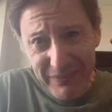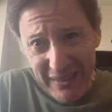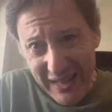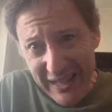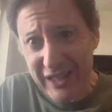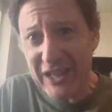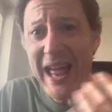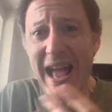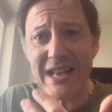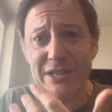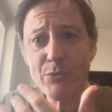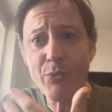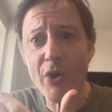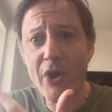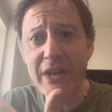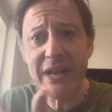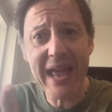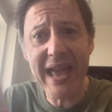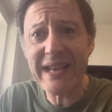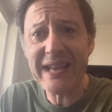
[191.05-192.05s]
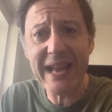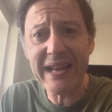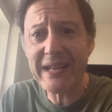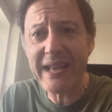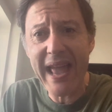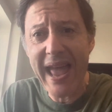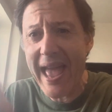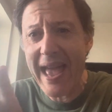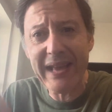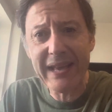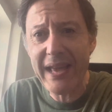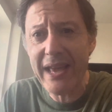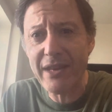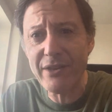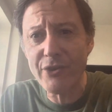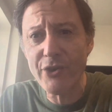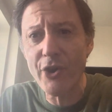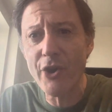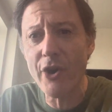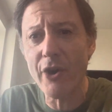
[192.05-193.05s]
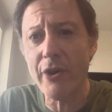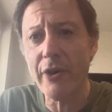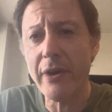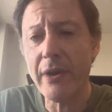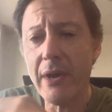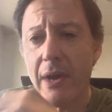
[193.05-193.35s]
glass-wearing egghead nerd?